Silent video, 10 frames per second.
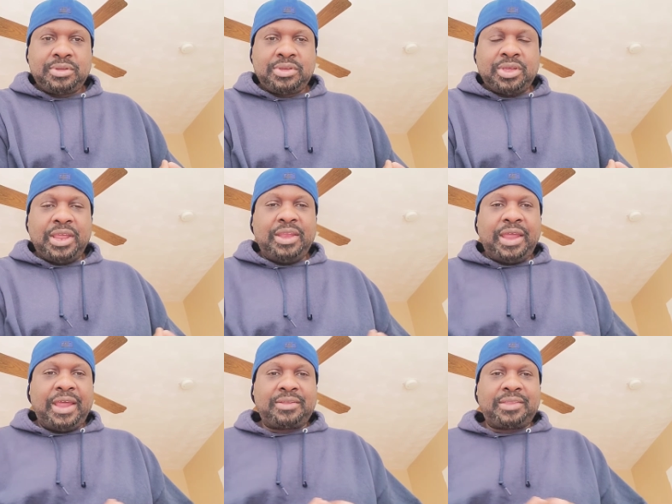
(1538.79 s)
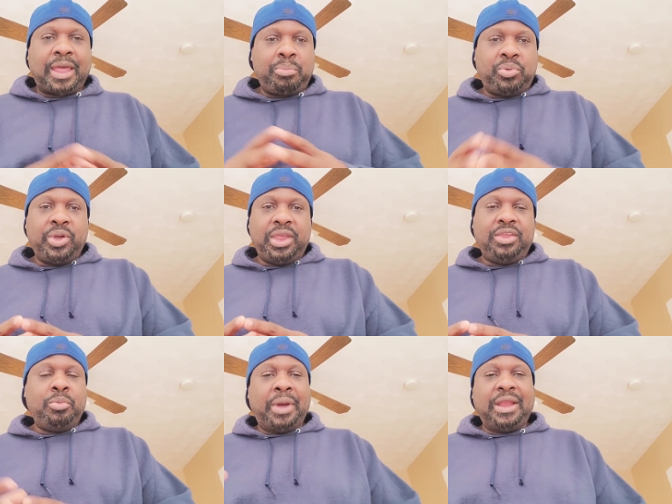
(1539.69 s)
And at that point, you
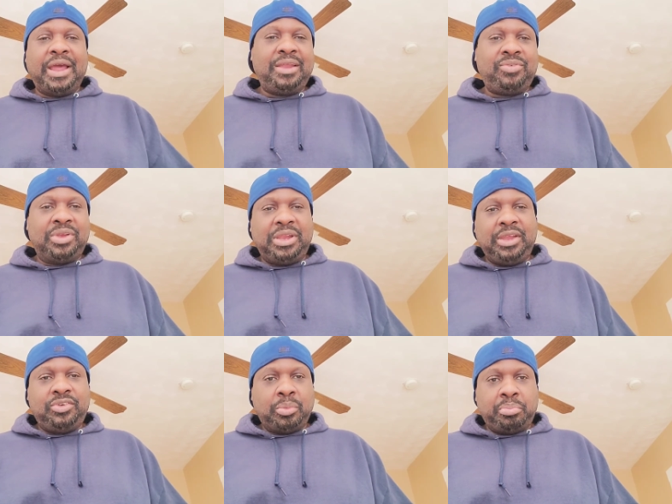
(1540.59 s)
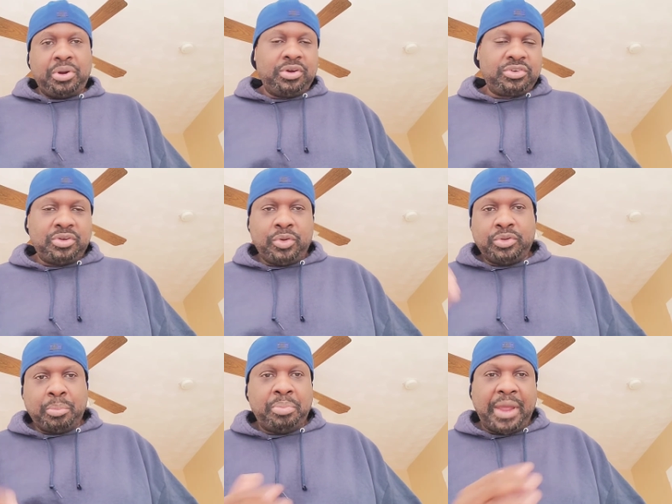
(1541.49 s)
might not even need your personal
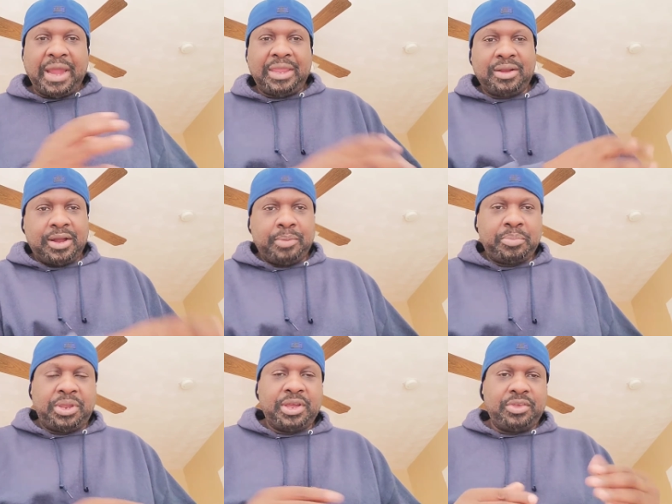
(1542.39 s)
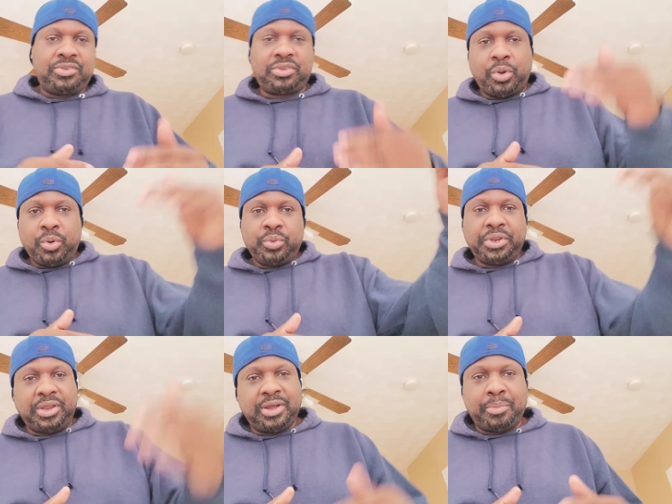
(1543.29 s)
to back it up because the
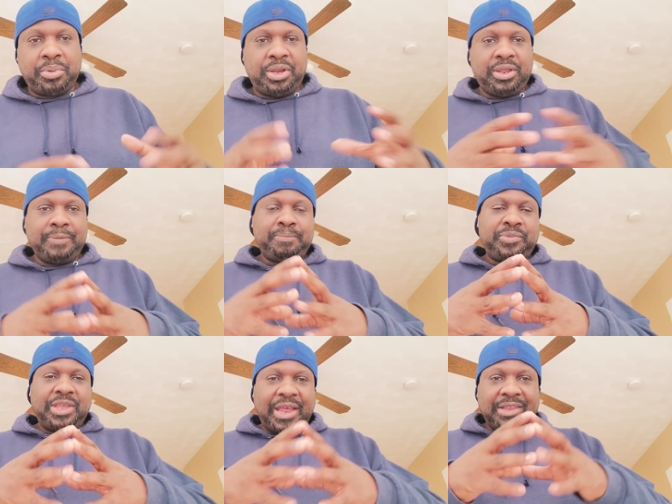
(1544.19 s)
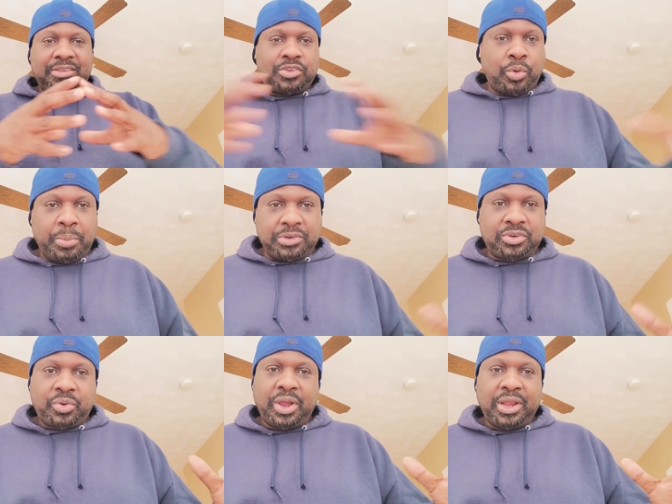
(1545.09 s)
holding company has so much
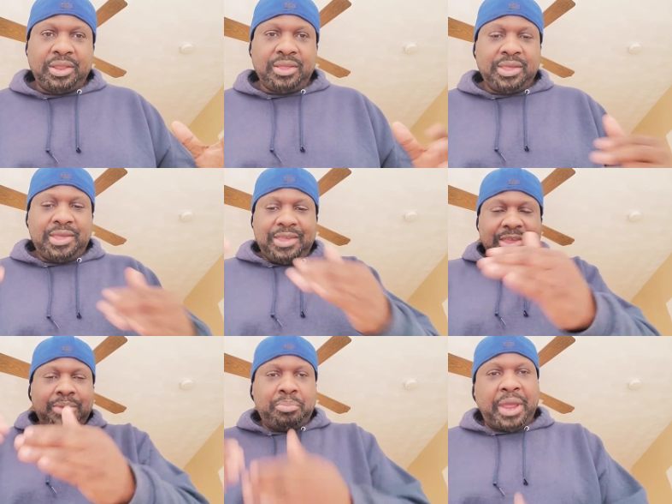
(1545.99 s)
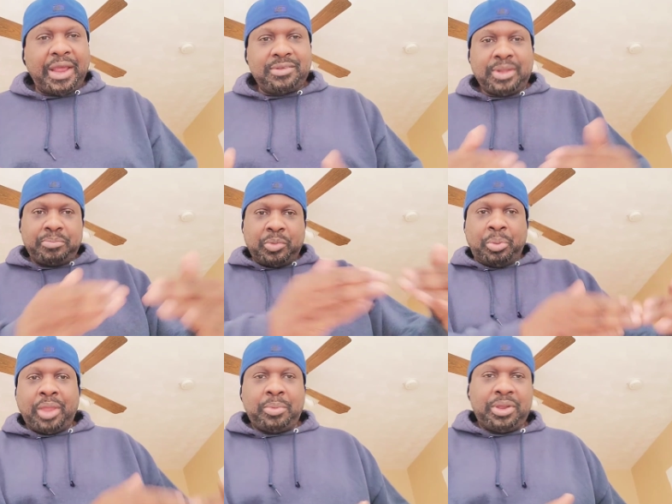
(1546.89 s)
credit, it backs up the
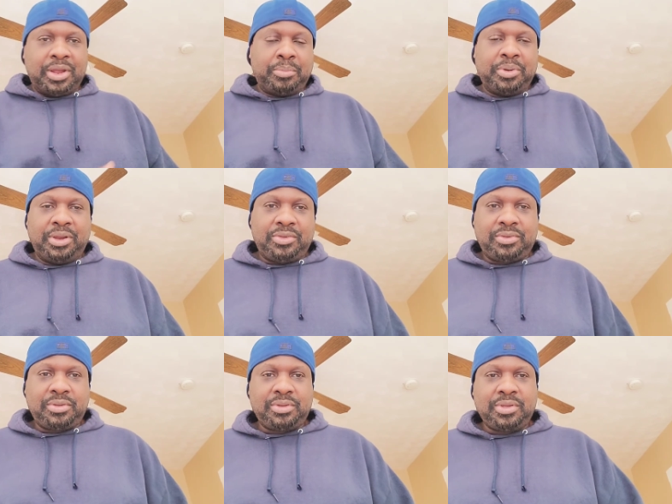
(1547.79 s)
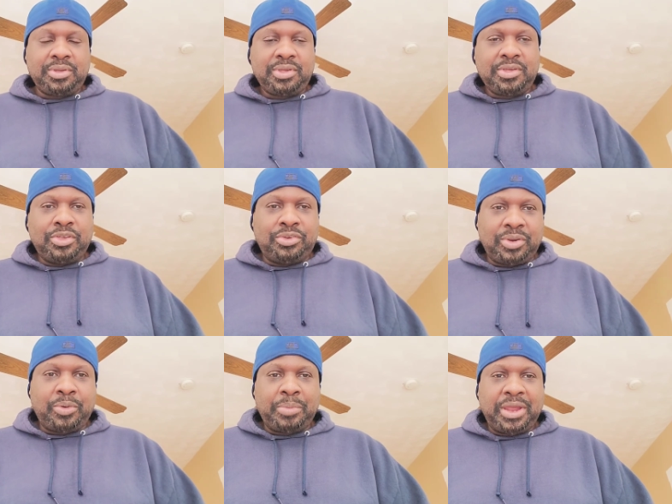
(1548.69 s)
baby companies. You see
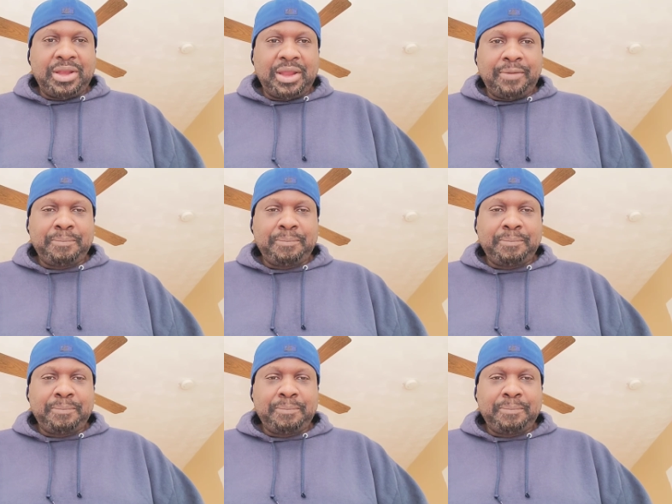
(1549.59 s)
where I'm getting at?